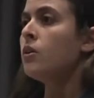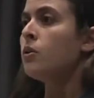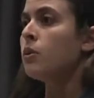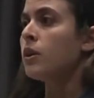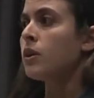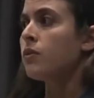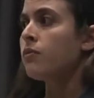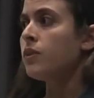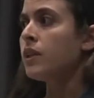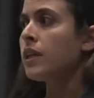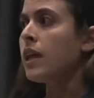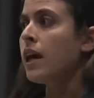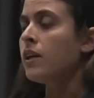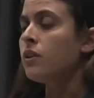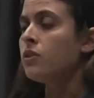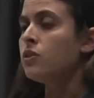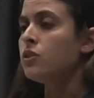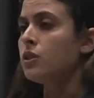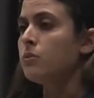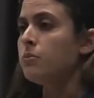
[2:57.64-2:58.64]
With flea
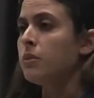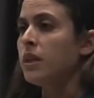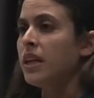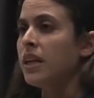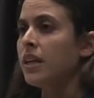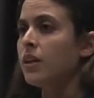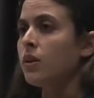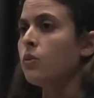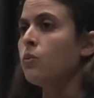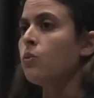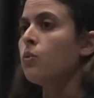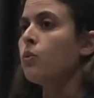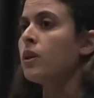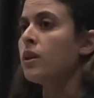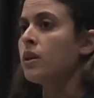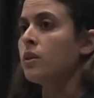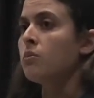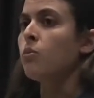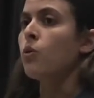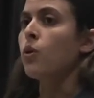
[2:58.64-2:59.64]
allergy being one
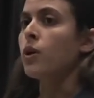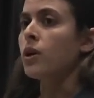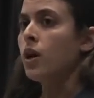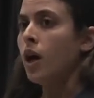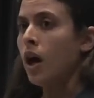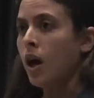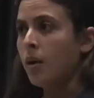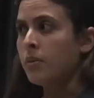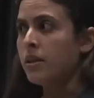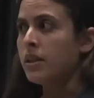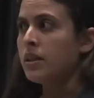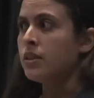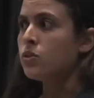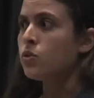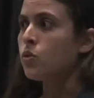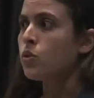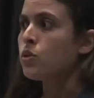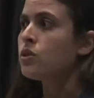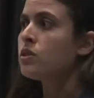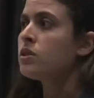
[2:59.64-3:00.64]
of the more common
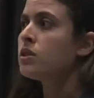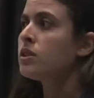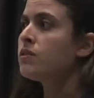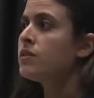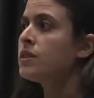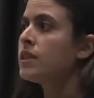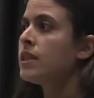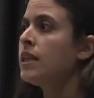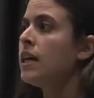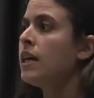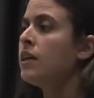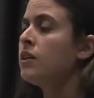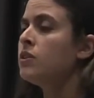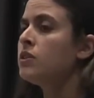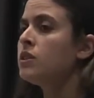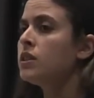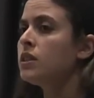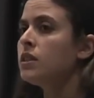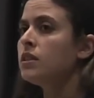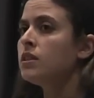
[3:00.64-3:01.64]
sources of skin
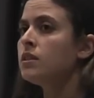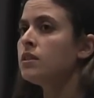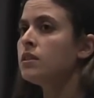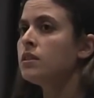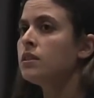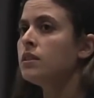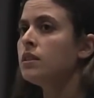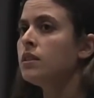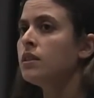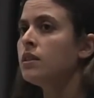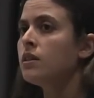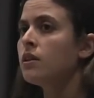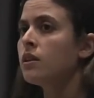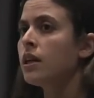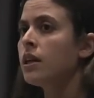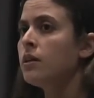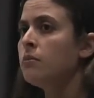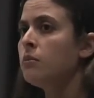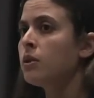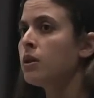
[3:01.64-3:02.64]
allergies in our
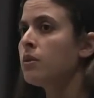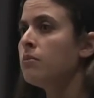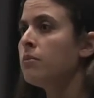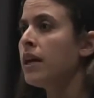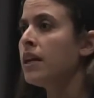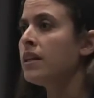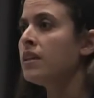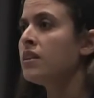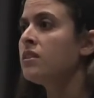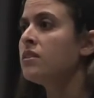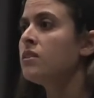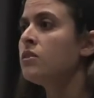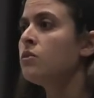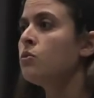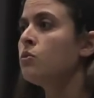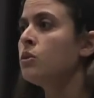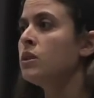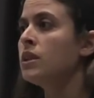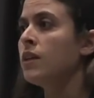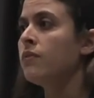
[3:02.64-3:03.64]
animal companions,
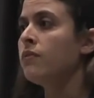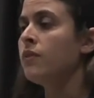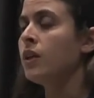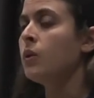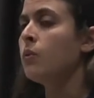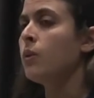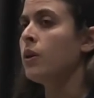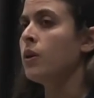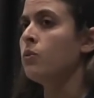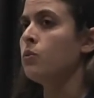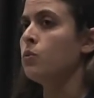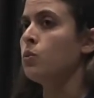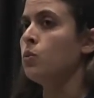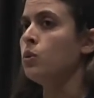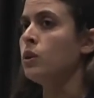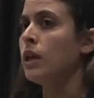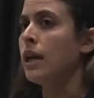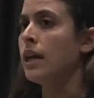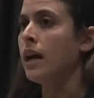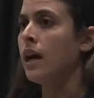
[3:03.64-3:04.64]
we definitely want to
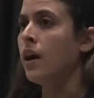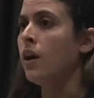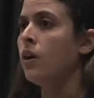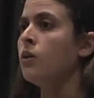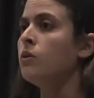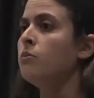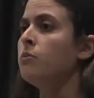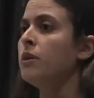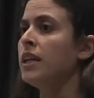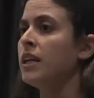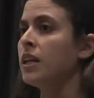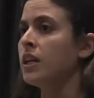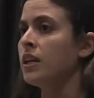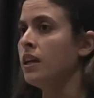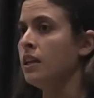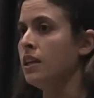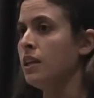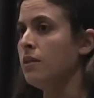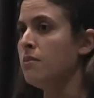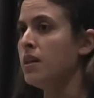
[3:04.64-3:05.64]
rule that out, meaning
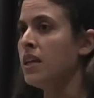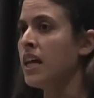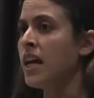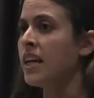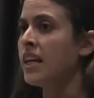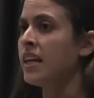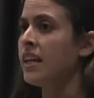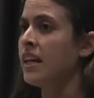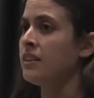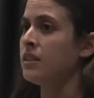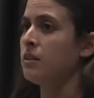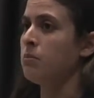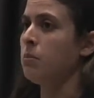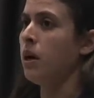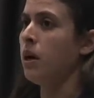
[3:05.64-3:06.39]
eliminate it as